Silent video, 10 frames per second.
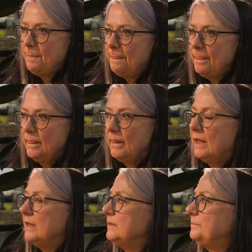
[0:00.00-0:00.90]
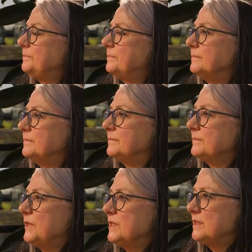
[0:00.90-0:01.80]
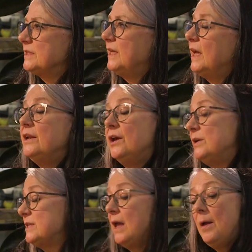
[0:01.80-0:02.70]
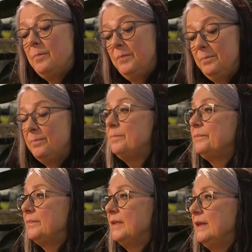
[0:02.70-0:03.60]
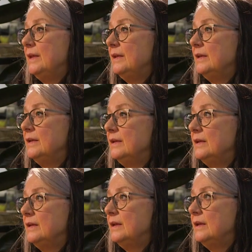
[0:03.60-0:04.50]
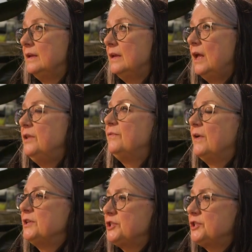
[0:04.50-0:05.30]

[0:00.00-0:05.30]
There's some sketch show stuff doesn't. I'm not sure I don't think the Fox show had any laughter on it.